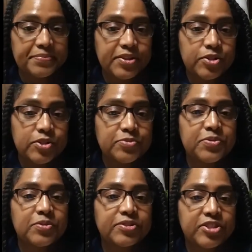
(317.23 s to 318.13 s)

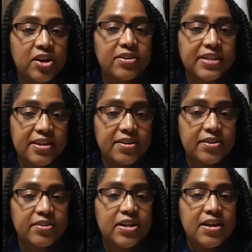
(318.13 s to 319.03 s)
useful chart
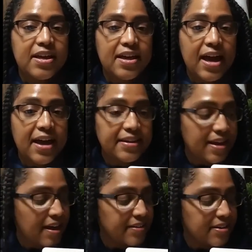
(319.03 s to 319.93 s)
here,
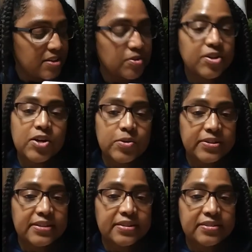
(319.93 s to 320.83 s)
I color
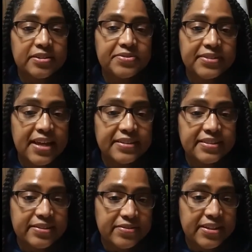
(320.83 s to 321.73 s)
coded the different
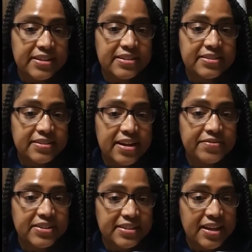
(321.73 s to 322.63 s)
activities, and
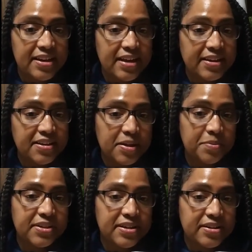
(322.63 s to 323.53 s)
every day I can come
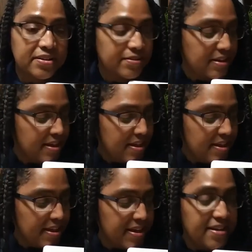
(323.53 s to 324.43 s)
in here
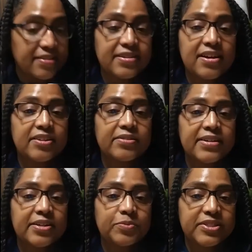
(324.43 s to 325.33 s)
and color
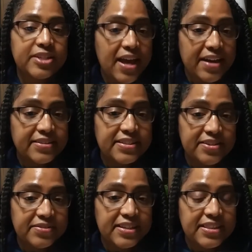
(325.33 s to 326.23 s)
in which
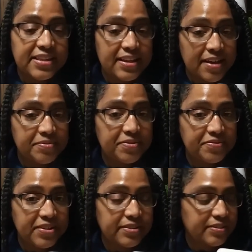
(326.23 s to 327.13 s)
activity that I
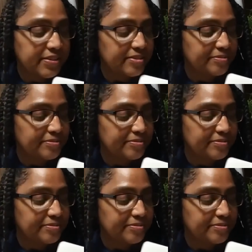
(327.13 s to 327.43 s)
fulfilled.